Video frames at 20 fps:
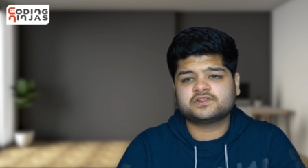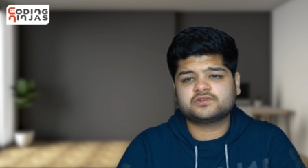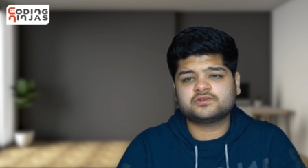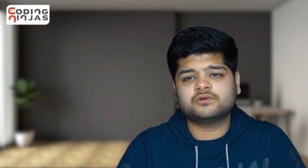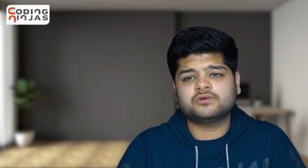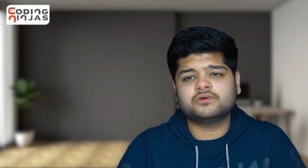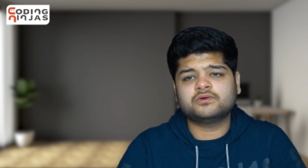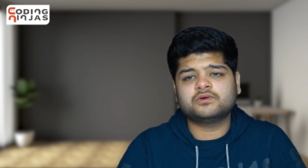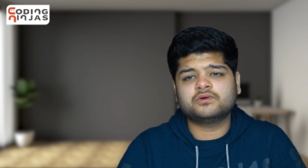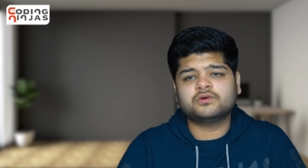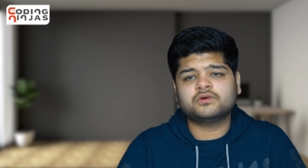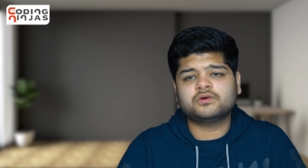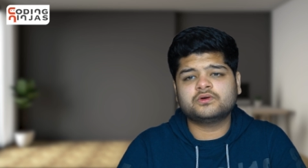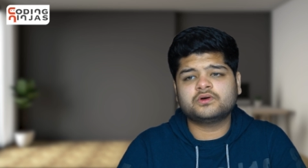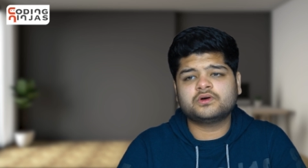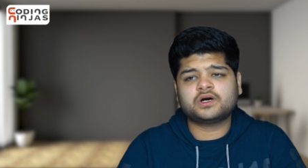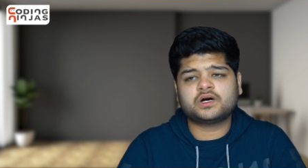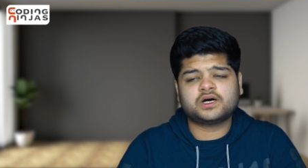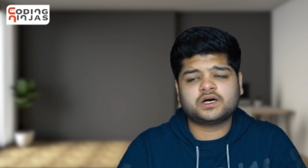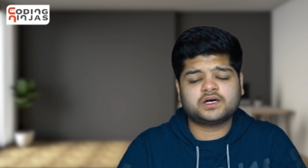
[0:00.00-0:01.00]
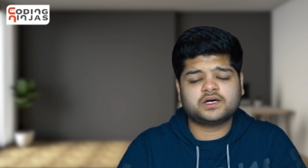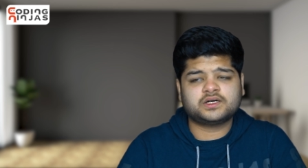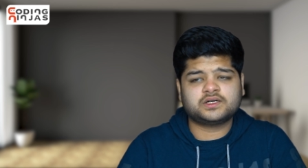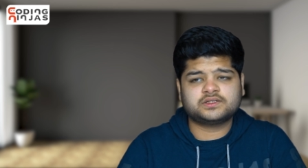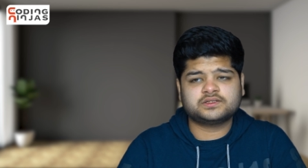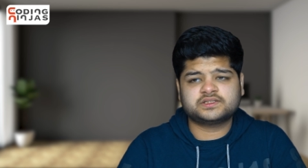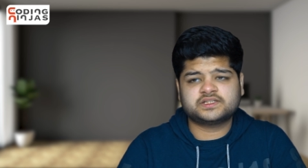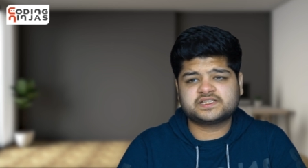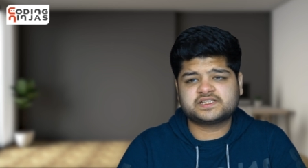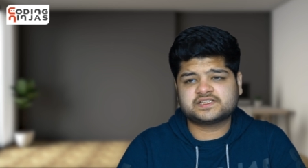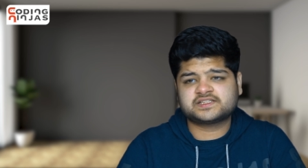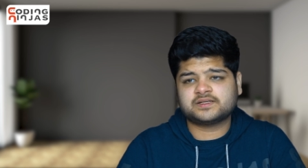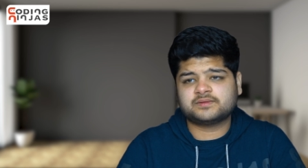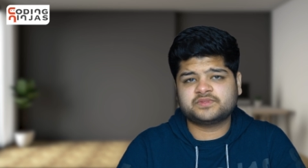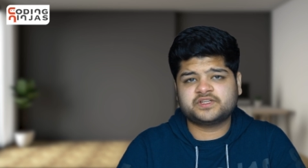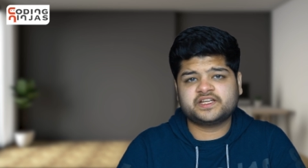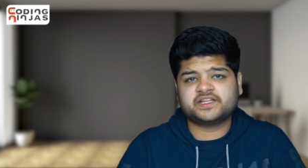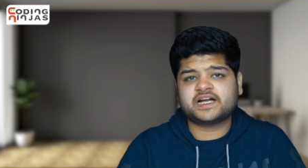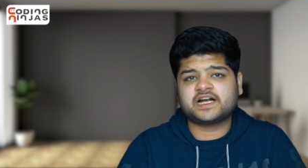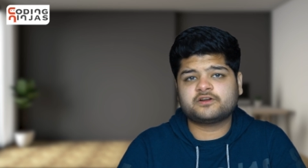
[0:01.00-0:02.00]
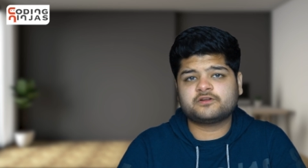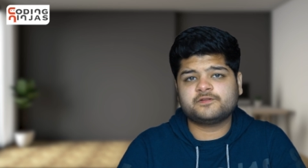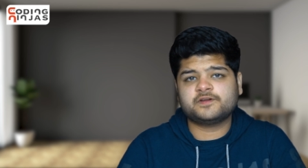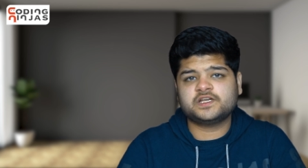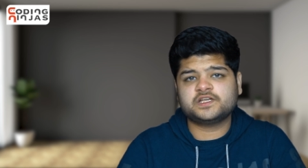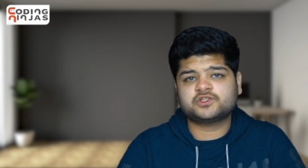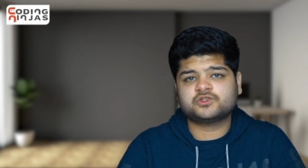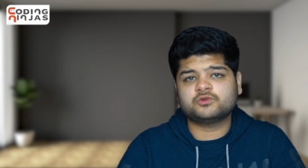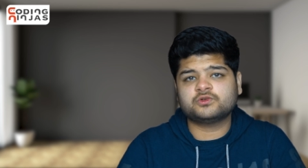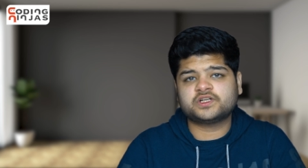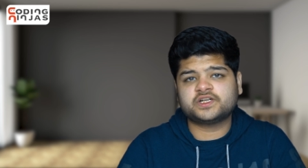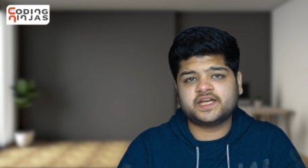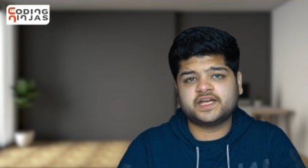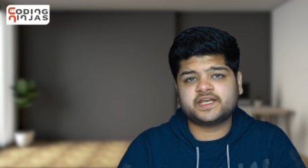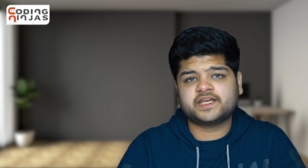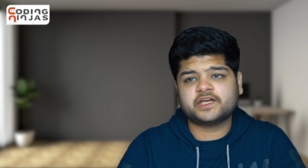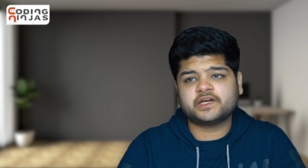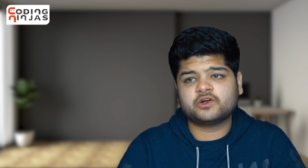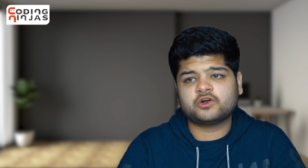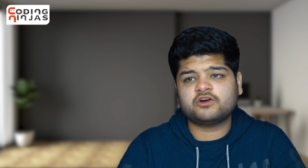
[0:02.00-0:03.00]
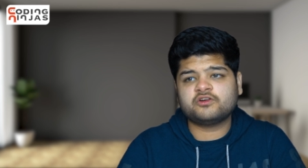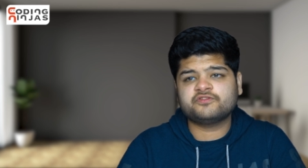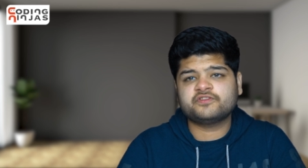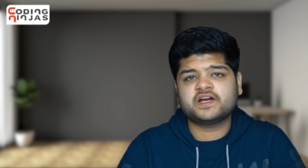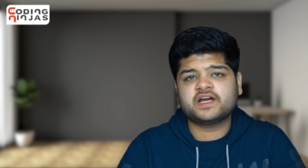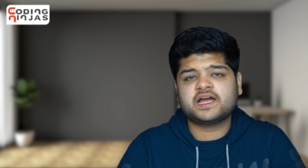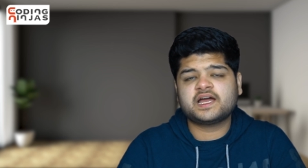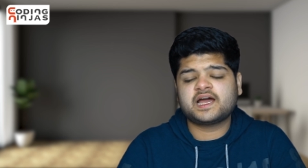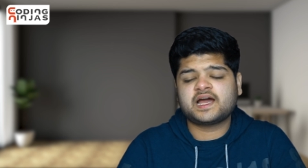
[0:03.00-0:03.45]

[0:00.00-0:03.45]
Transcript: So this is something that we should take care of.